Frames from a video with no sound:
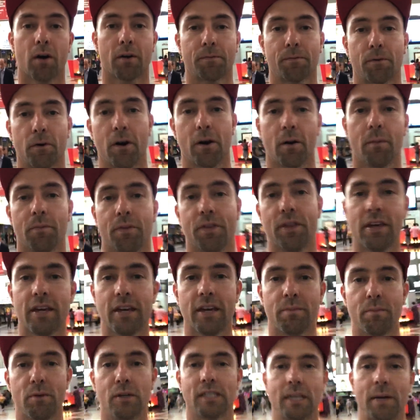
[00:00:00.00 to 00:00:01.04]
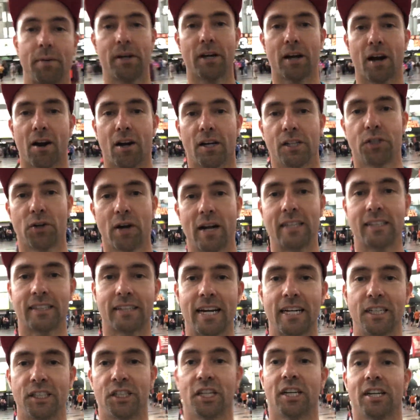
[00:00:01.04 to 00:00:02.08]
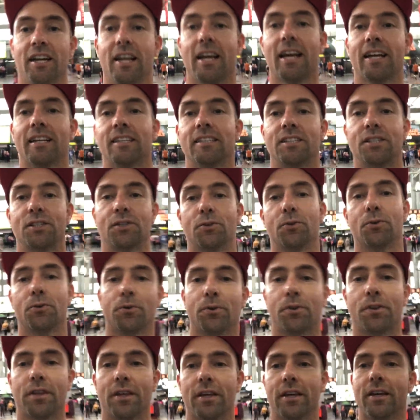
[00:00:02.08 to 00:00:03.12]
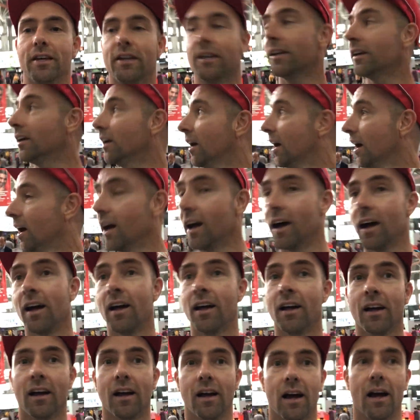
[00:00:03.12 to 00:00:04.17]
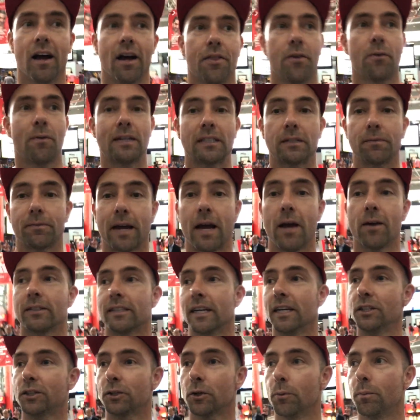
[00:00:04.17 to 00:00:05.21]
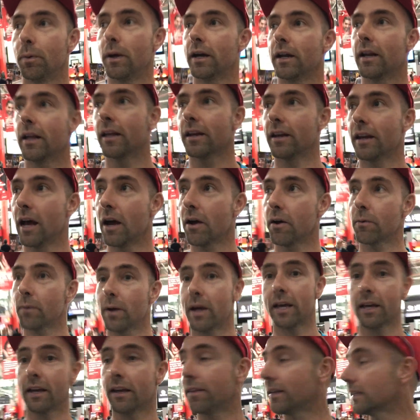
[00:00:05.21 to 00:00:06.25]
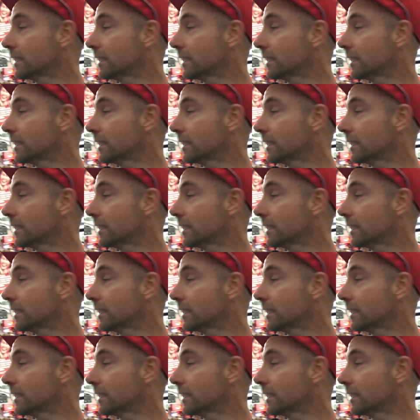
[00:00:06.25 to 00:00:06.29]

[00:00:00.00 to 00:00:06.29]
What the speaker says: from the Muzium Negara train station into the rest of KL Sentral, but now we're here. This